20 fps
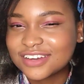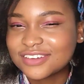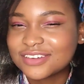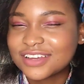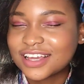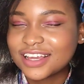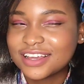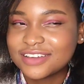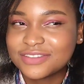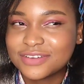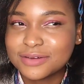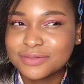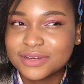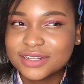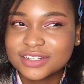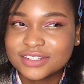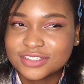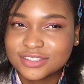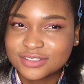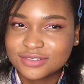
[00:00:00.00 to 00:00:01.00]
okay, if I'm
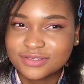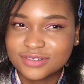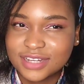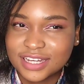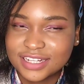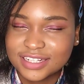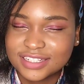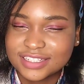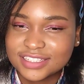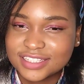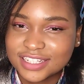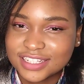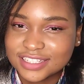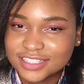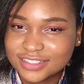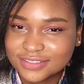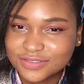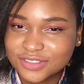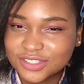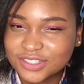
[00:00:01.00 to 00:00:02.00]
gonna do an
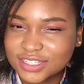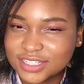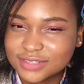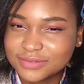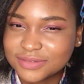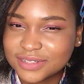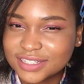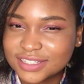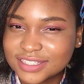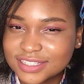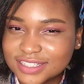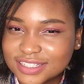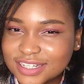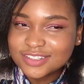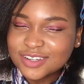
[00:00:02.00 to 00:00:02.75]
intensive treatment,